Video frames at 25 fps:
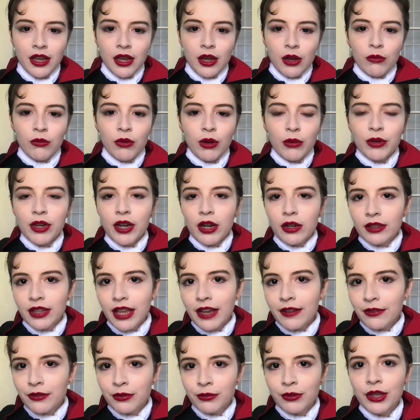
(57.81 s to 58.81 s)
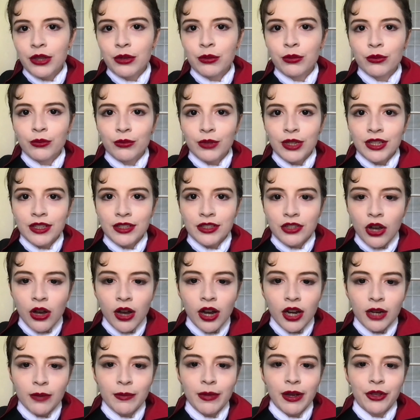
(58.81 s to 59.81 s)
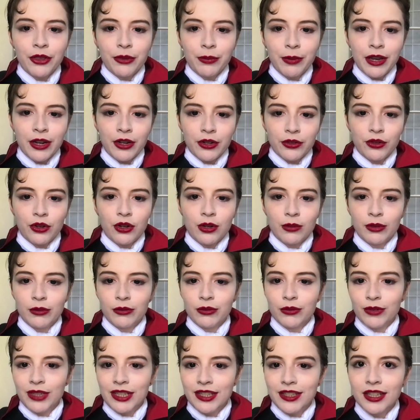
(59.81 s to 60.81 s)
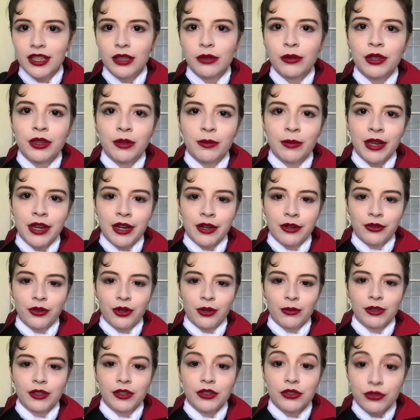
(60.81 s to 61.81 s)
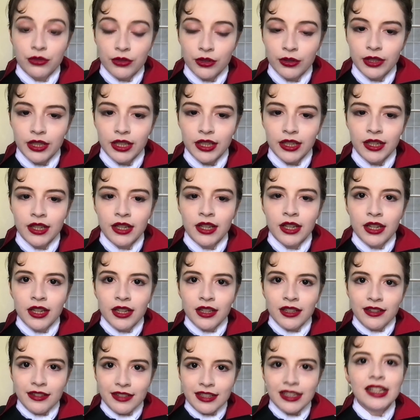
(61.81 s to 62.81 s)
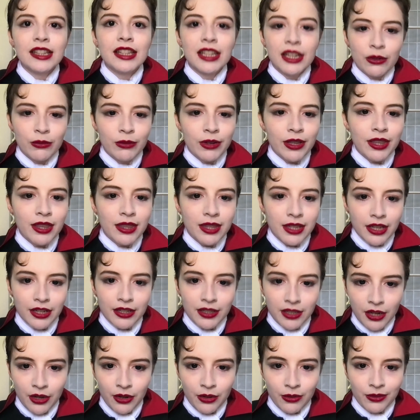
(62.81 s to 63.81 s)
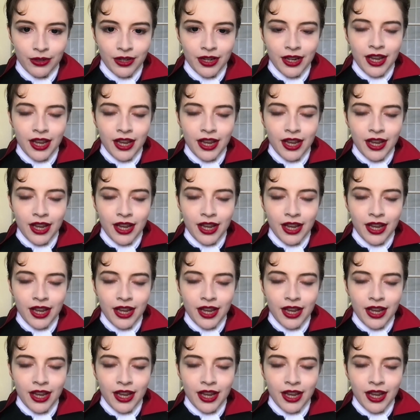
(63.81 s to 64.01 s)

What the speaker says: what we are left with when we talk about the paranormal, when we deal with the paranormal, is truly dealing with the unknown.